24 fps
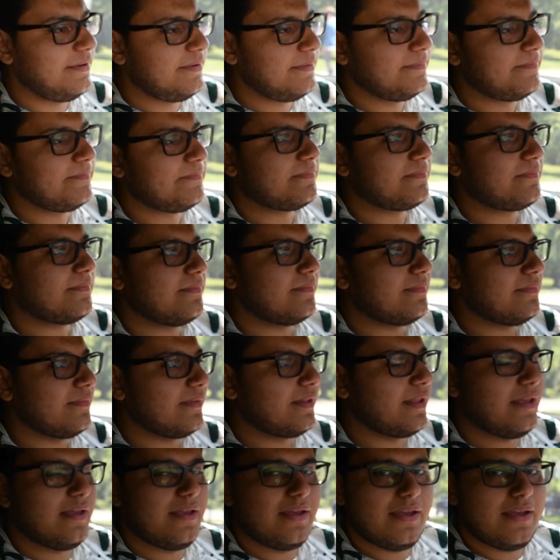
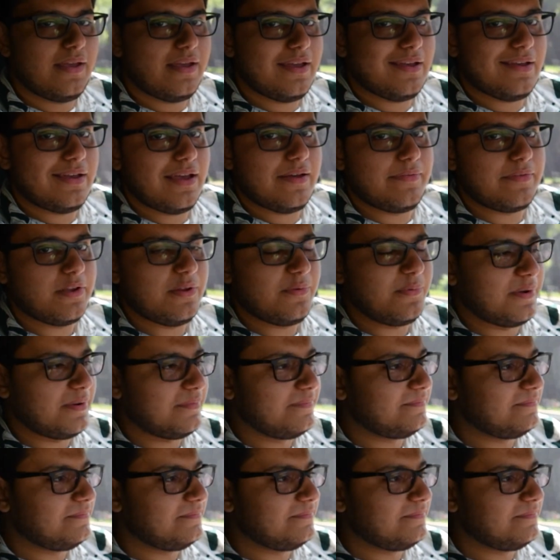Have a good one.